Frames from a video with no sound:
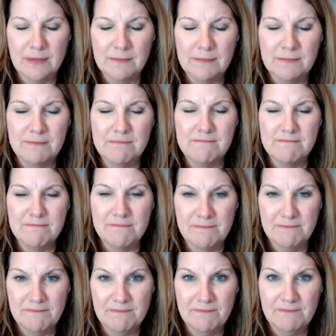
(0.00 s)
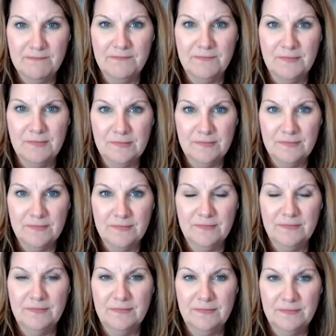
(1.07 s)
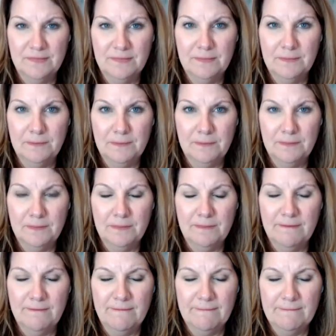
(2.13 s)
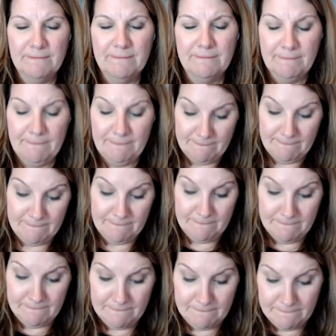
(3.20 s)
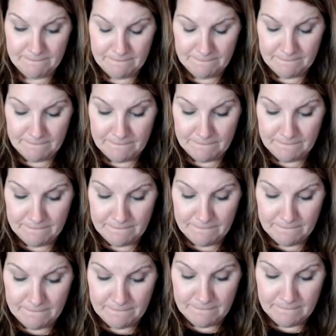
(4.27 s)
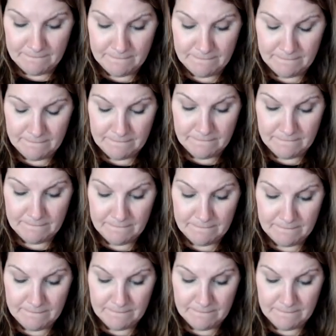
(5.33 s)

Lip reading: This person isn't speaking.